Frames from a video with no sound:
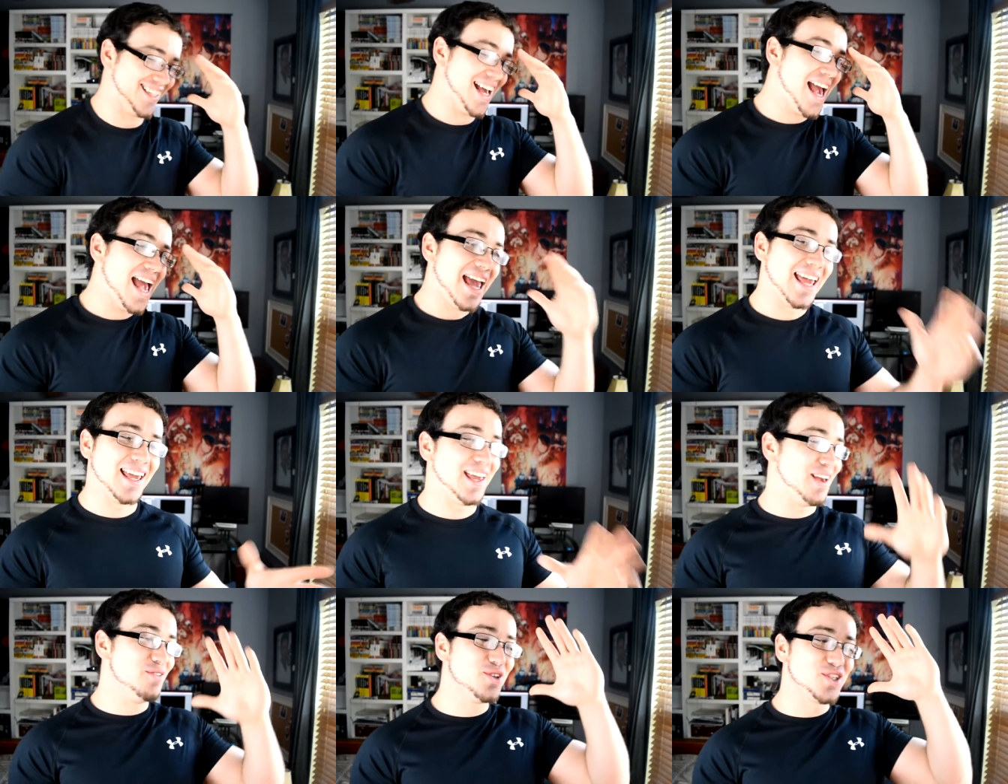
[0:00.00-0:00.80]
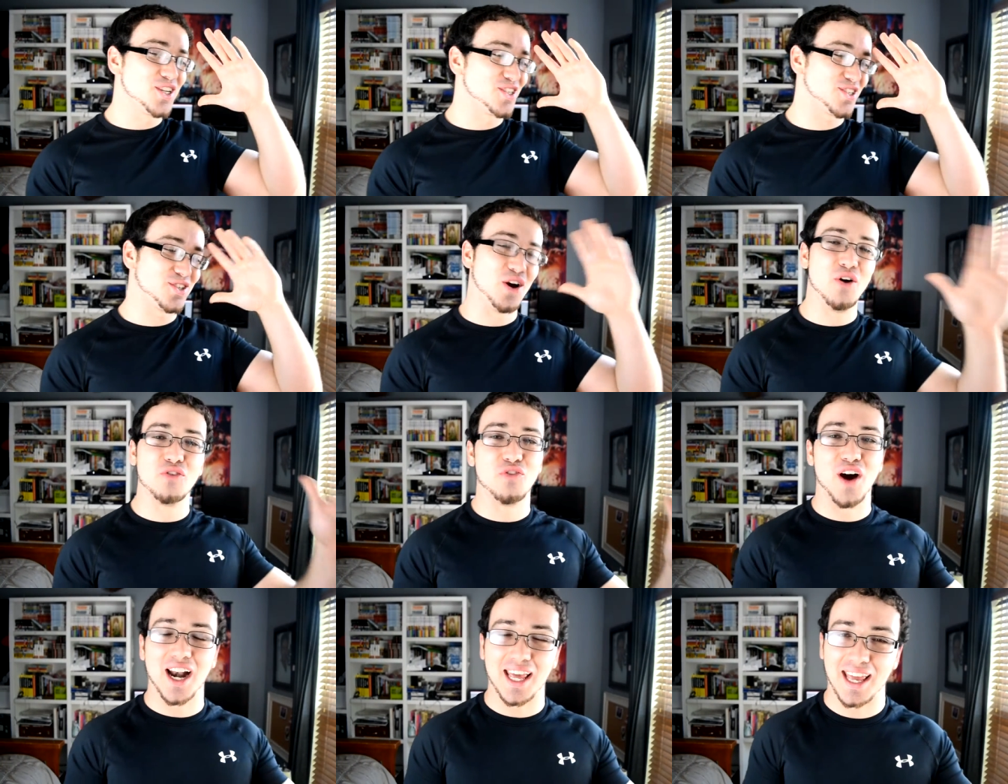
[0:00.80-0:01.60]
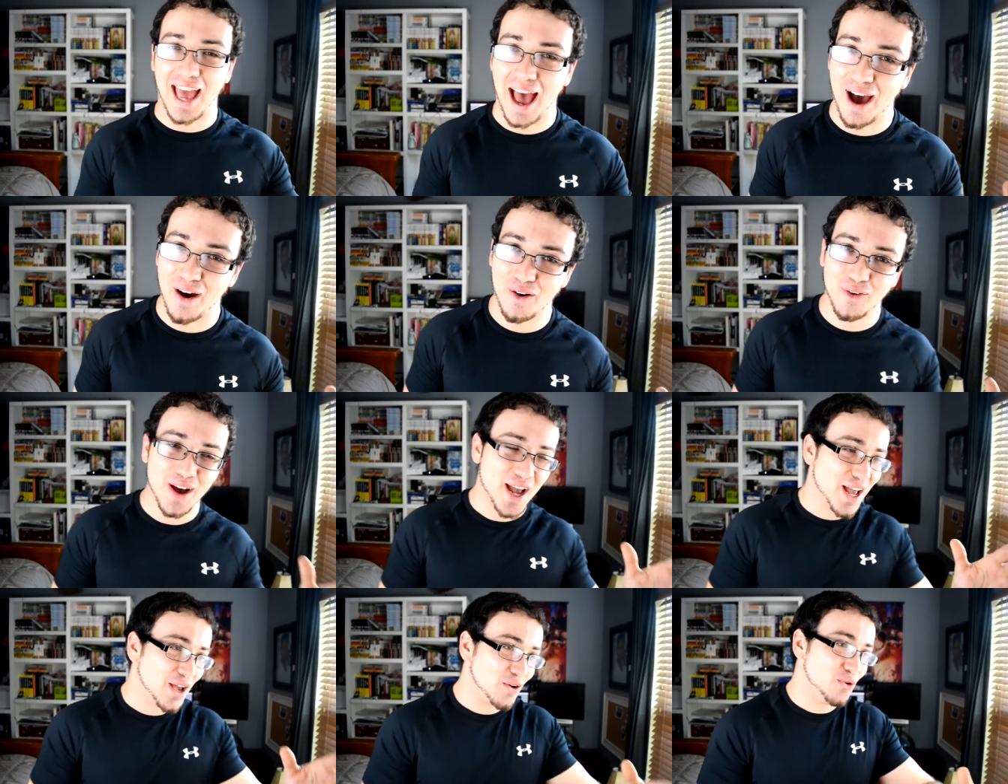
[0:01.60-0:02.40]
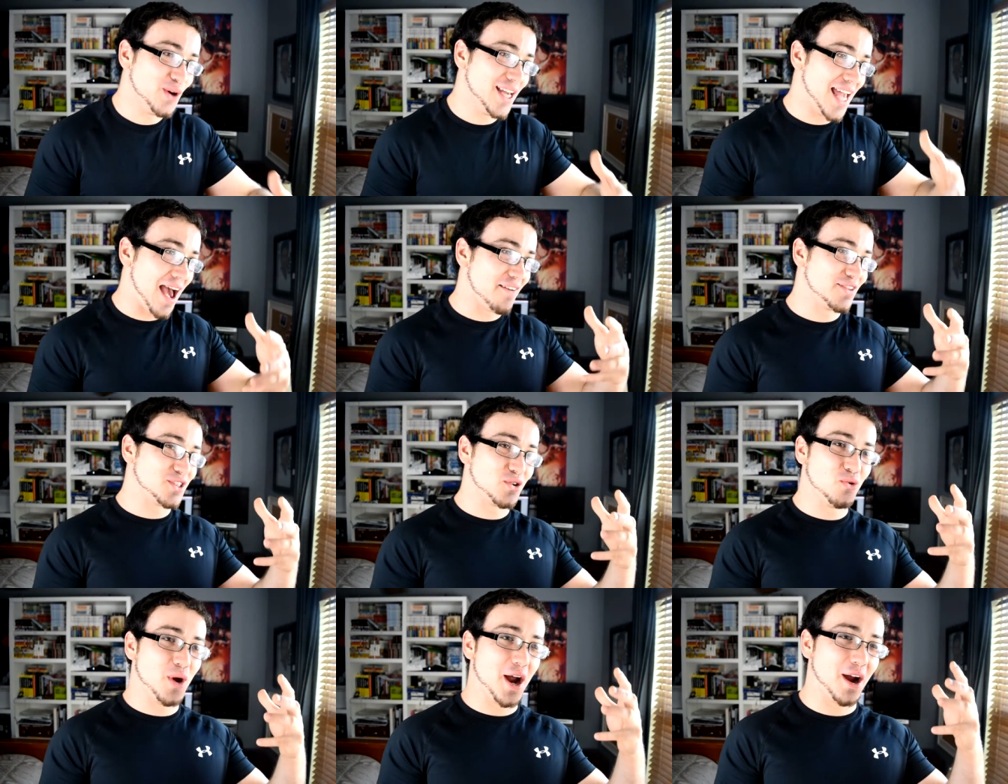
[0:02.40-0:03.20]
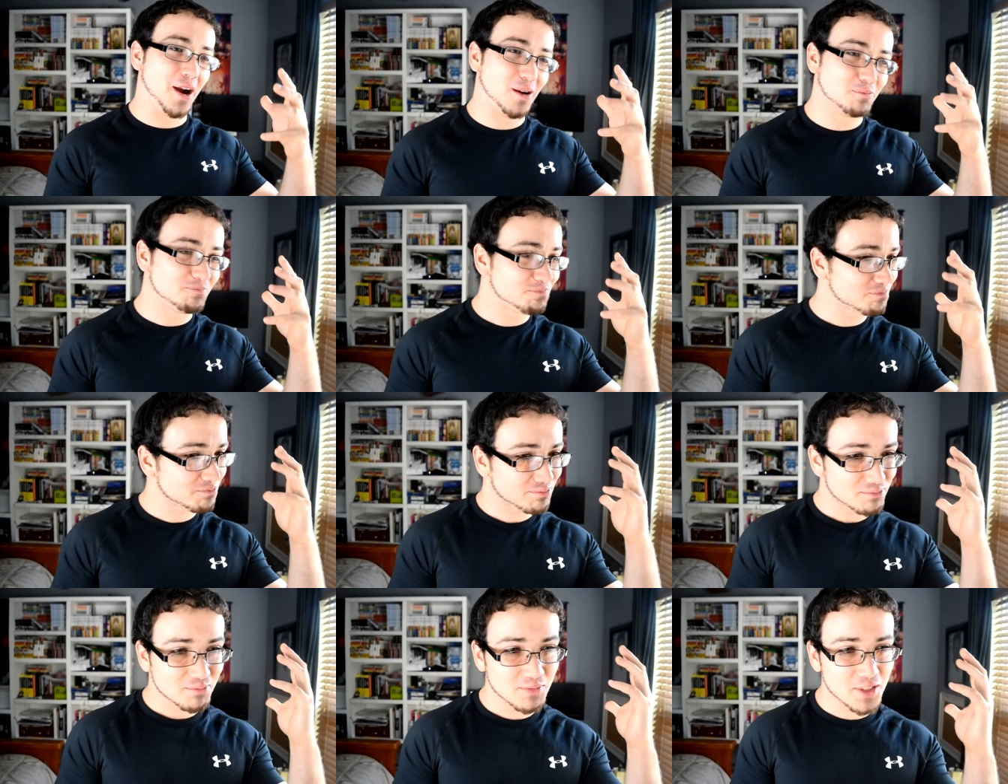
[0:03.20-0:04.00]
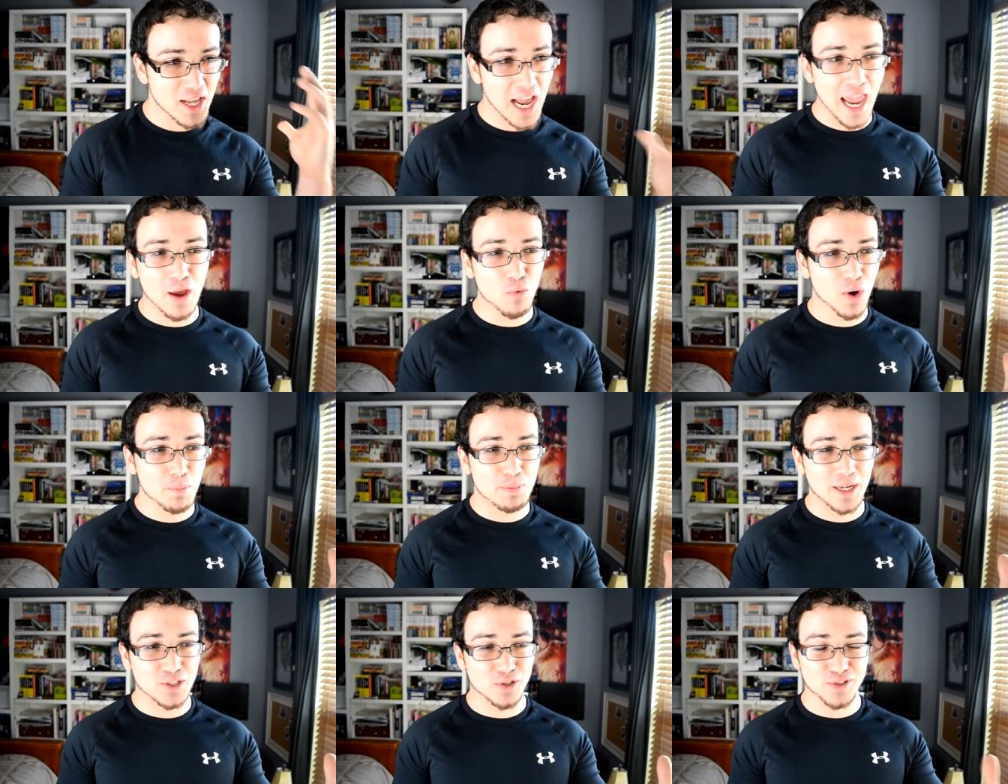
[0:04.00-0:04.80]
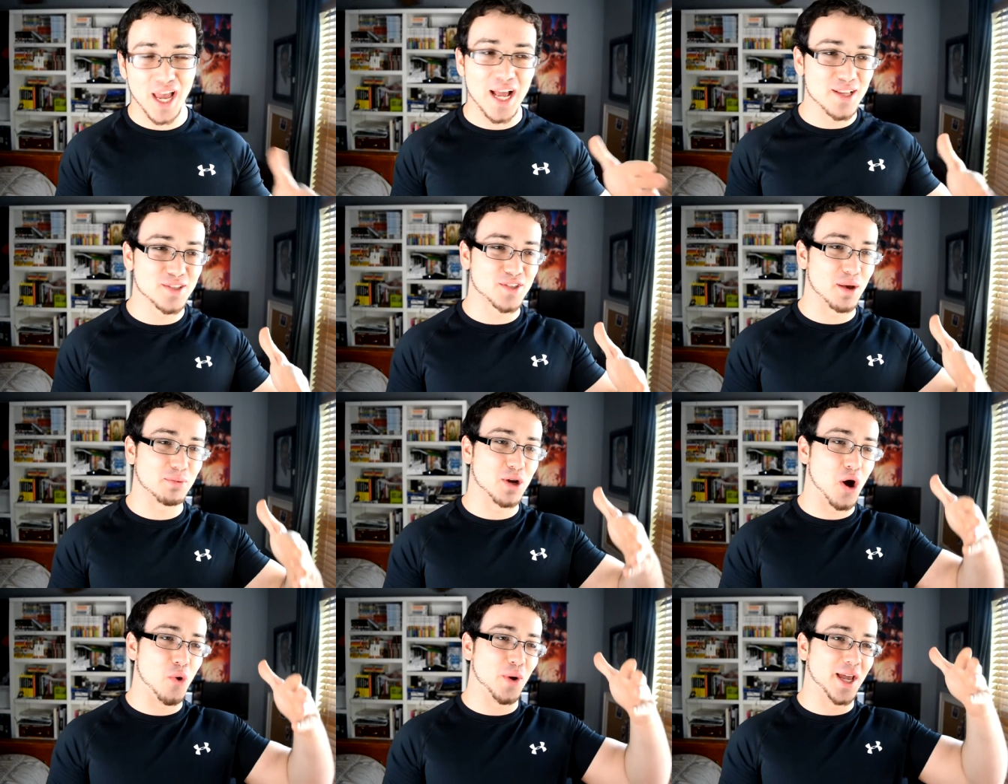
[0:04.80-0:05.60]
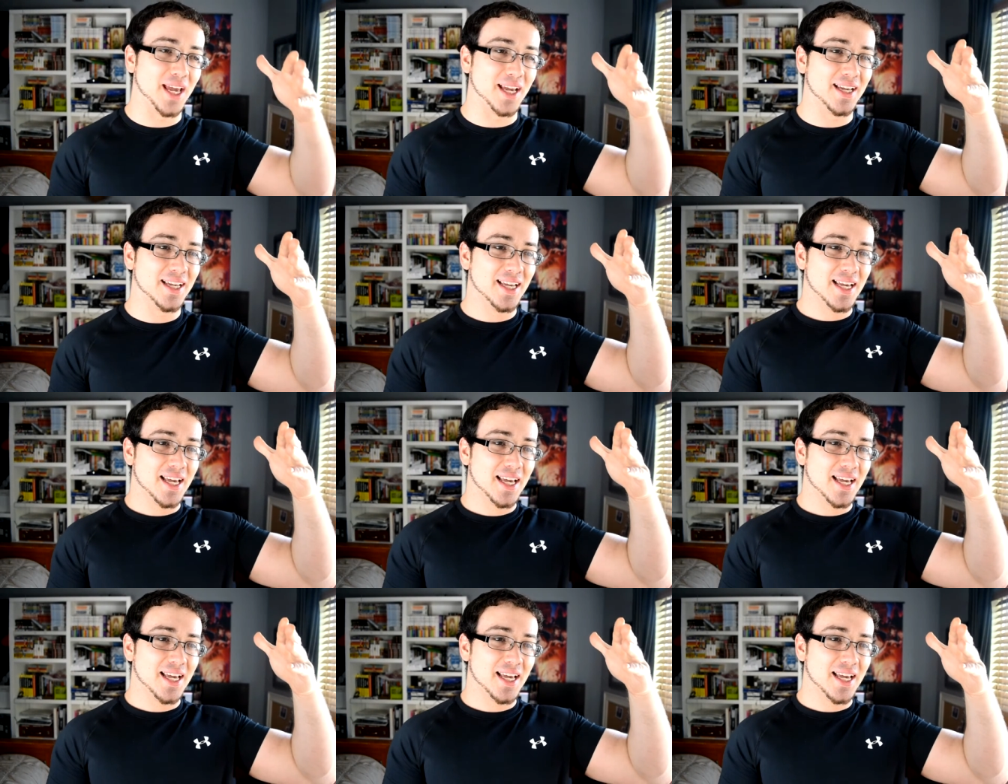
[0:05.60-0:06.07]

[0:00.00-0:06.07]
It was just so funny how we have it to where A1 Pictures ends up going,